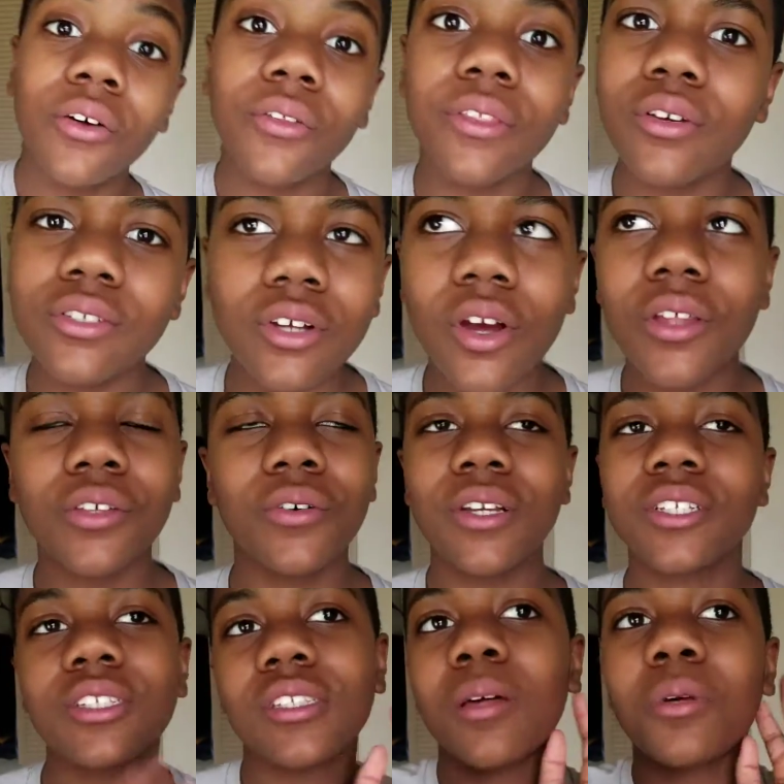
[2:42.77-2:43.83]
So those are all
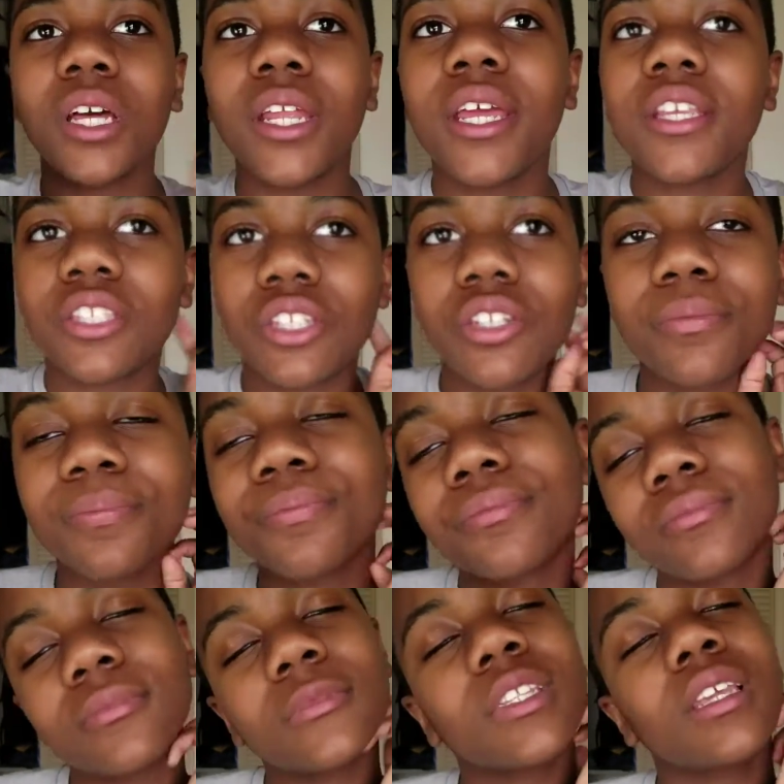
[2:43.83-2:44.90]
the questions that I'm gonna answer.
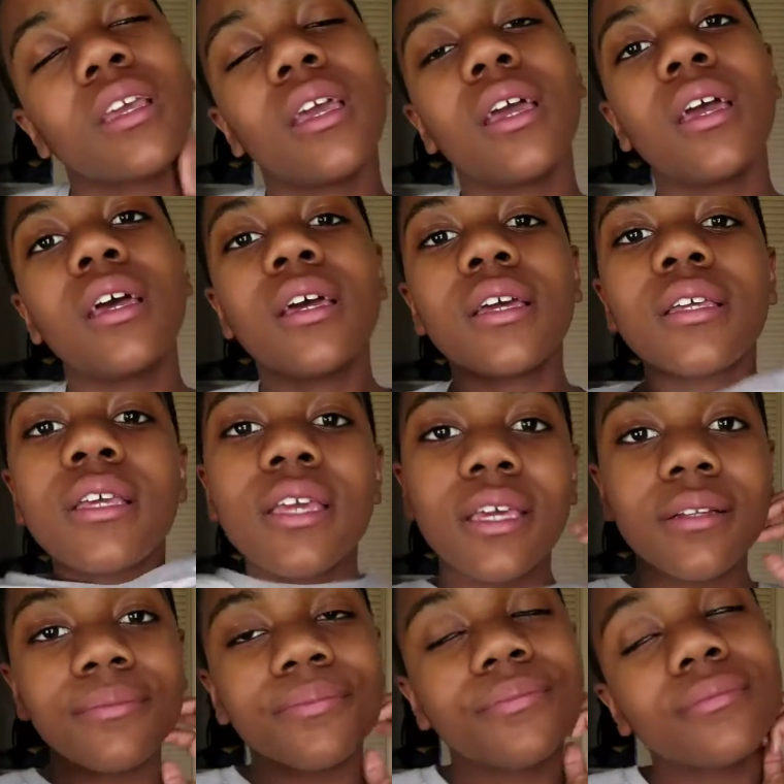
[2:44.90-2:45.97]

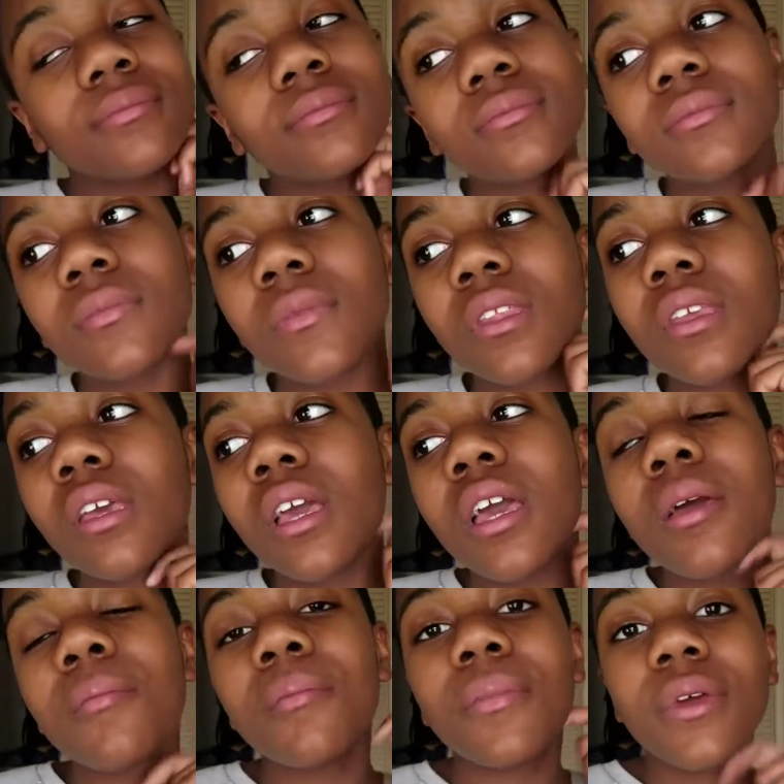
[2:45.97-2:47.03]
And
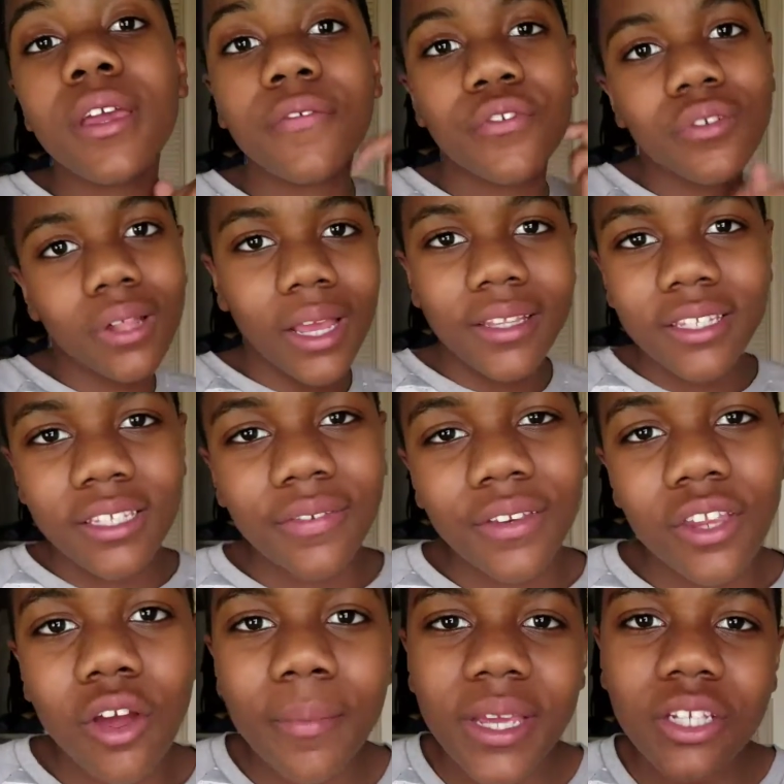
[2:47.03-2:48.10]
if you like
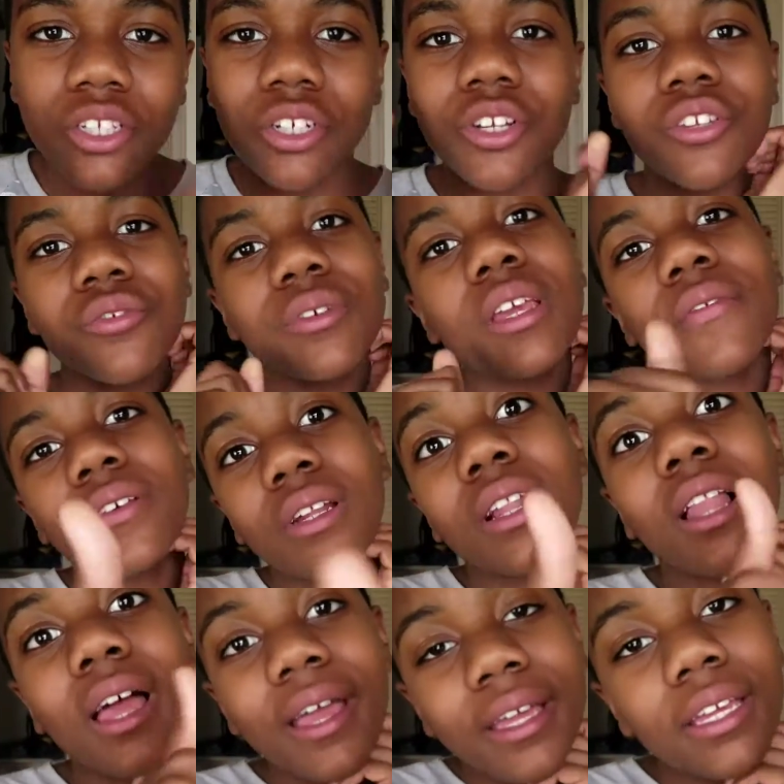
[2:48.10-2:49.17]
this video, make sure you give
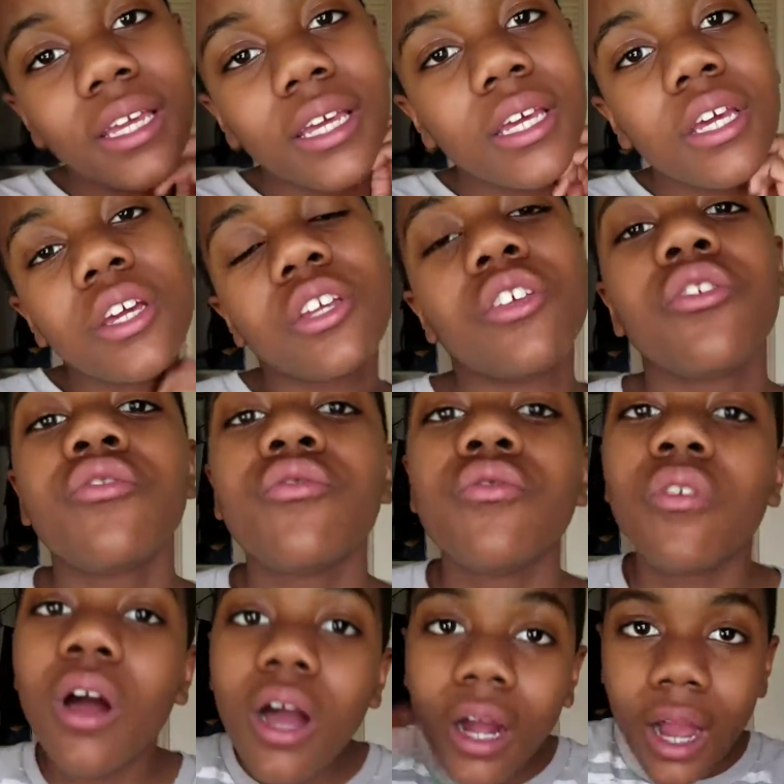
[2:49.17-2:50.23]
it a like,
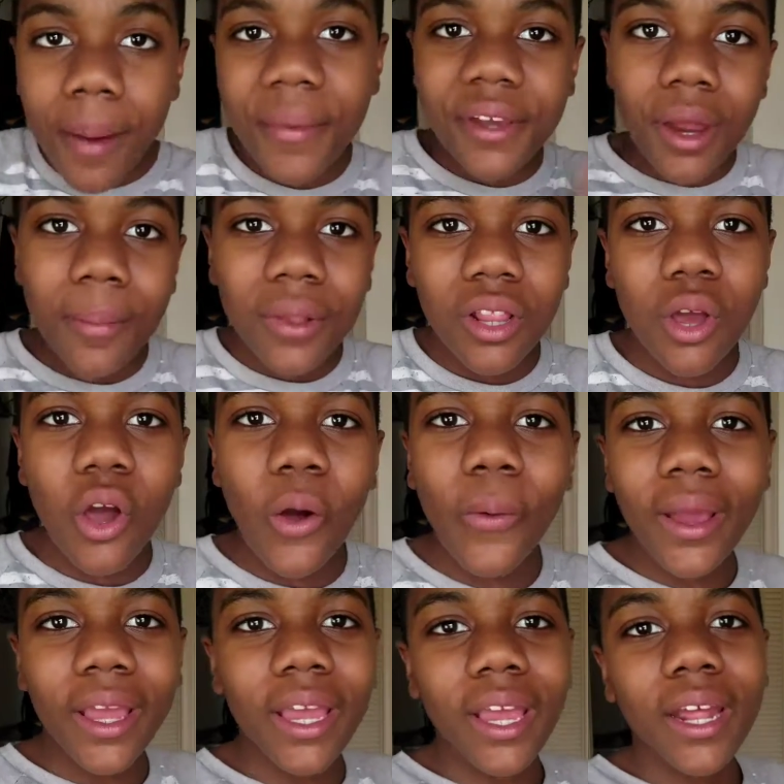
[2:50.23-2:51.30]
you comment down
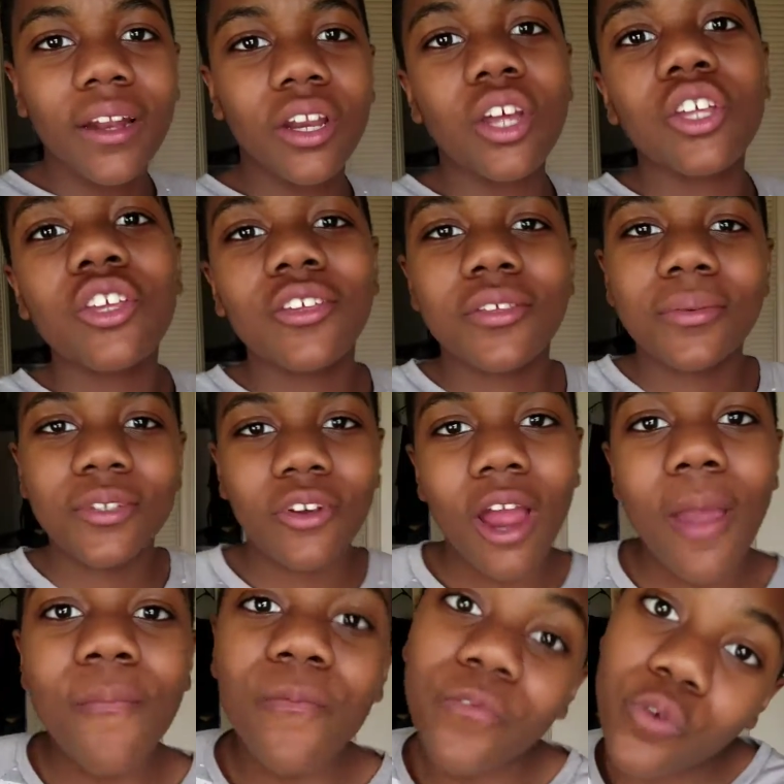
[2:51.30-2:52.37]
below, and you
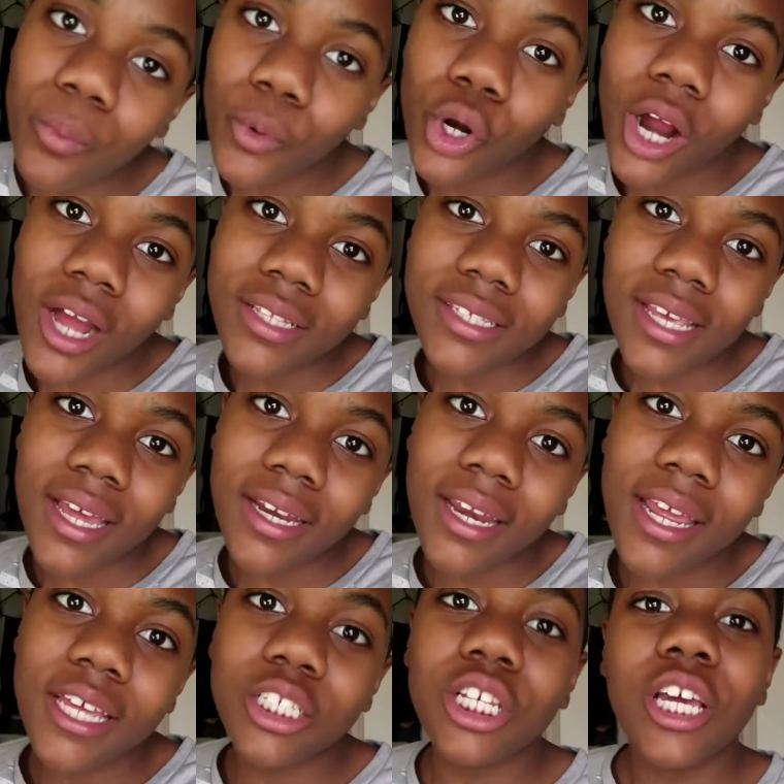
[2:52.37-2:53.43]
subscribe for more
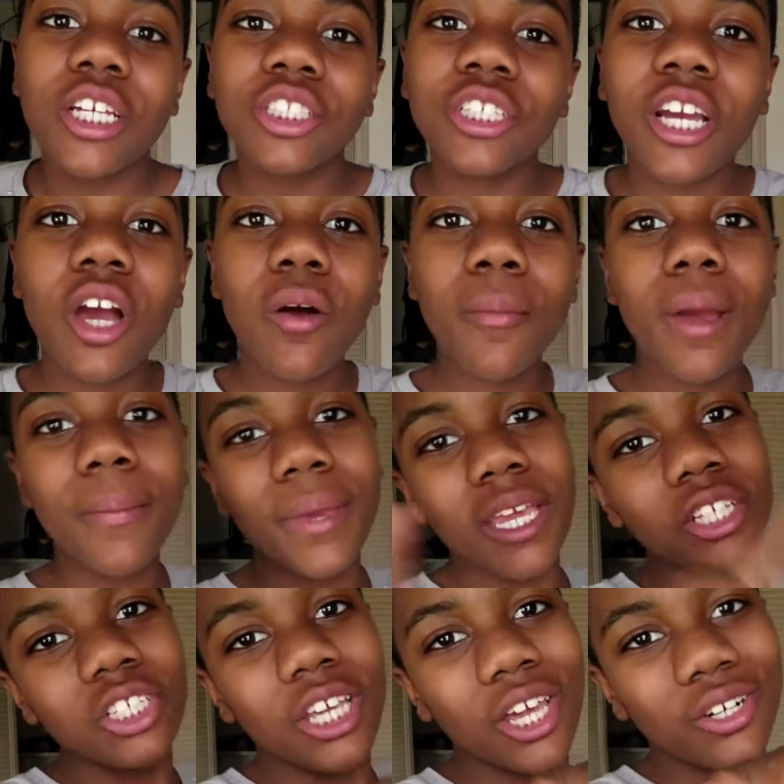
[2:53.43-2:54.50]
content, and check out
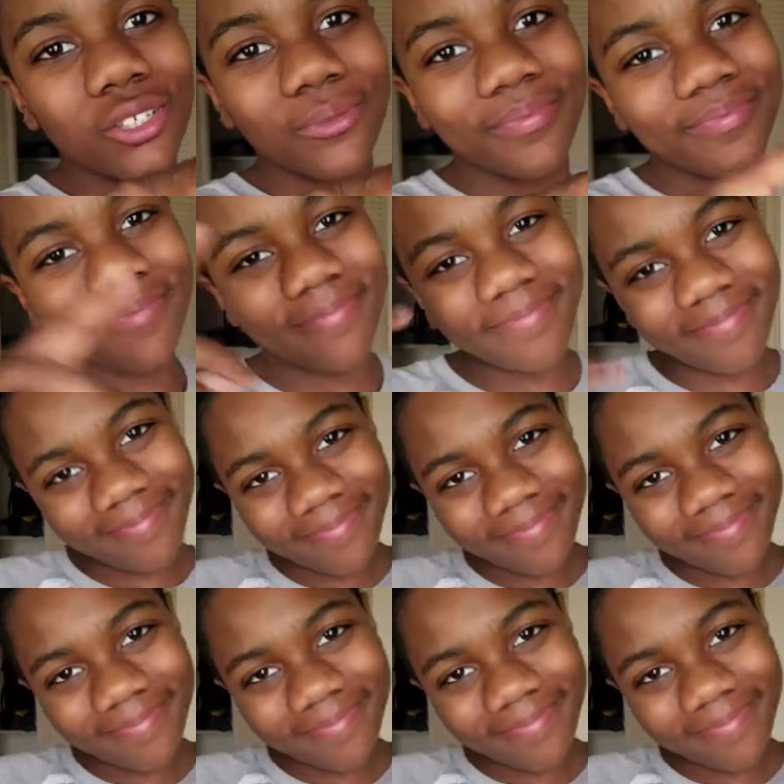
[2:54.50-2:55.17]
my main channel.